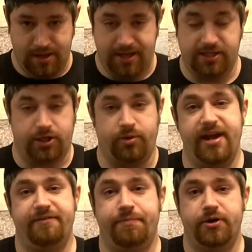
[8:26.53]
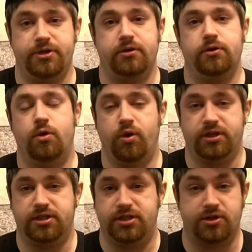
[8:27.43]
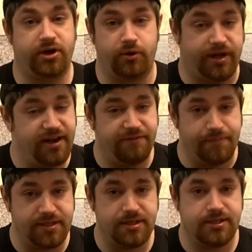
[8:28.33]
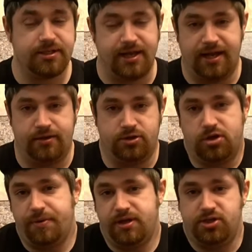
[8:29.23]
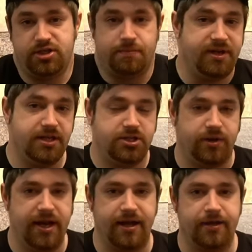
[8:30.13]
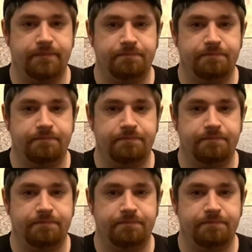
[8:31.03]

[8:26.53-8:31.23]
He's a creative person who wants to start a creative business, and stripping is just a means to an end.